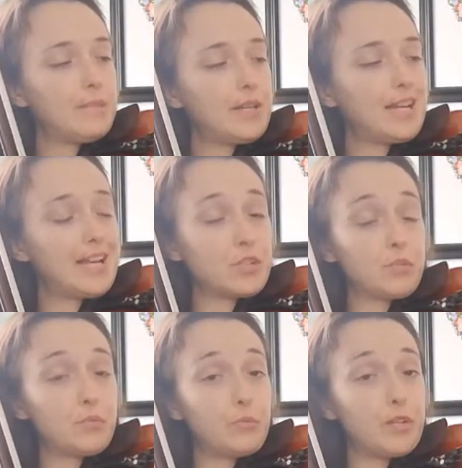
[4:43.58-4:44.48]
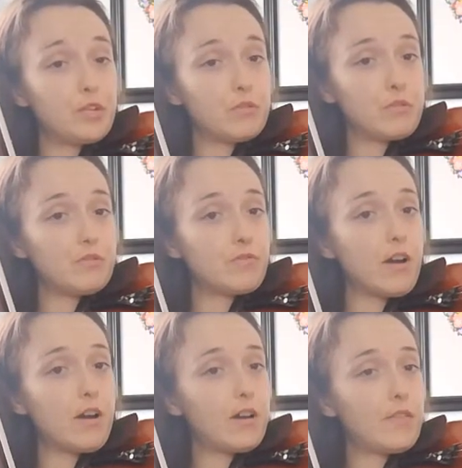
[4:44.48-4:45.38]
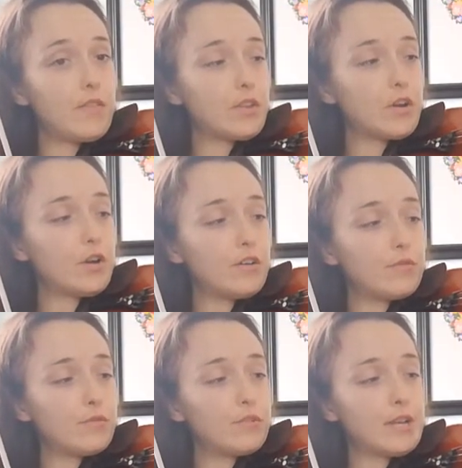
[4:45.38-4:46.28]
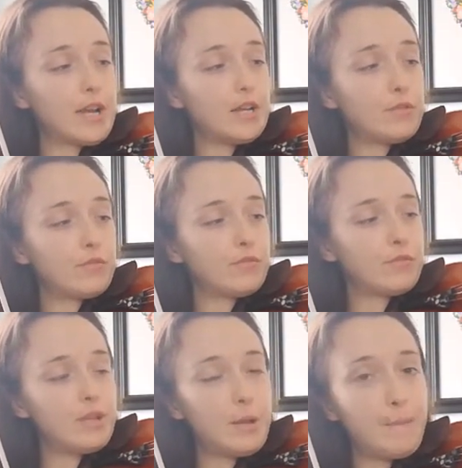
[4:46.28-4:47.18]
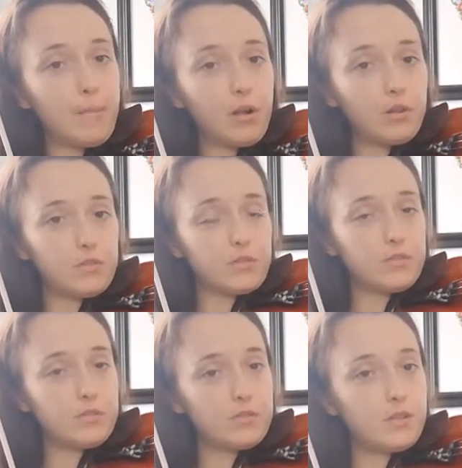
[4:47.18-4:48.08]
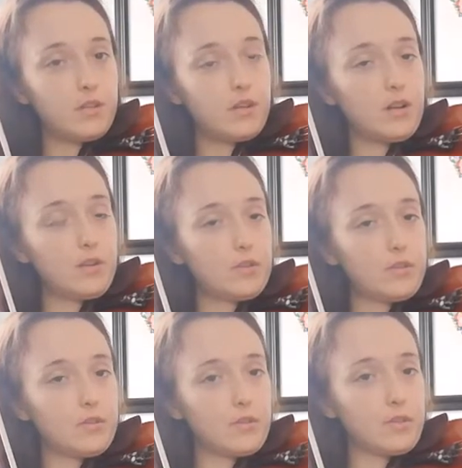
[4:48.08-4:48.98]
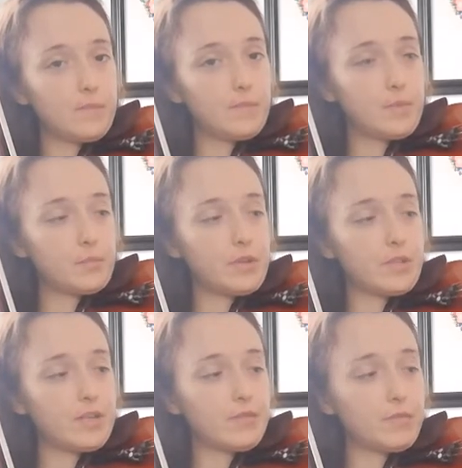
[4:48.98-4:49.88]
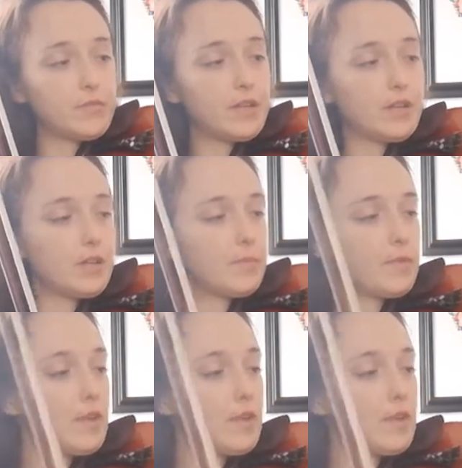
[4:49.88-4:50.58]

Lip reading: it has to reach really far and the curve kind of buckles under the pressing of the finger.